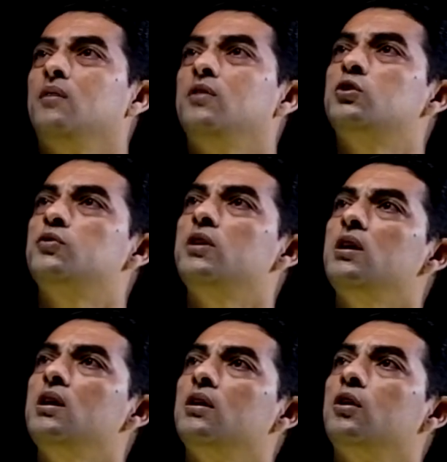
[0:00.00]
which
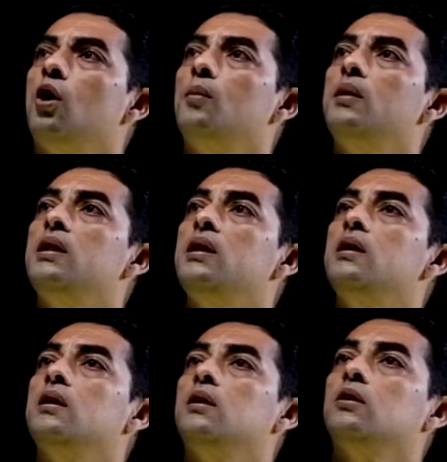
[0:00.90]
we
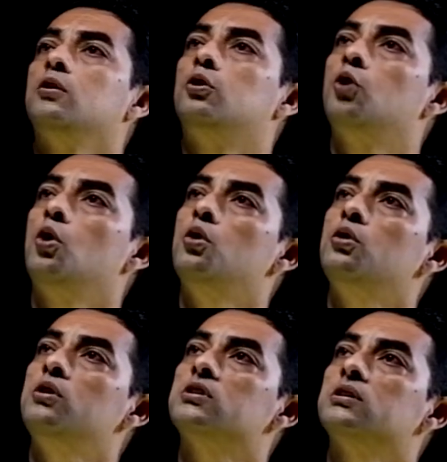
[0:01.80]
normally
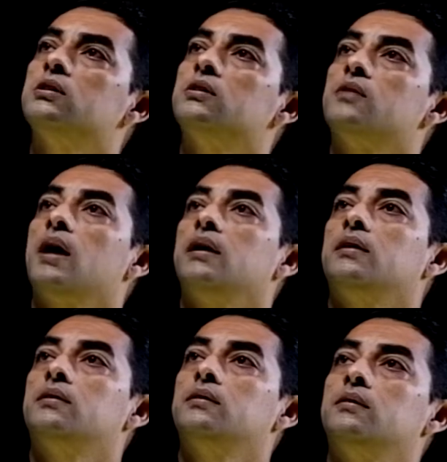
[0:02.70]
don't write,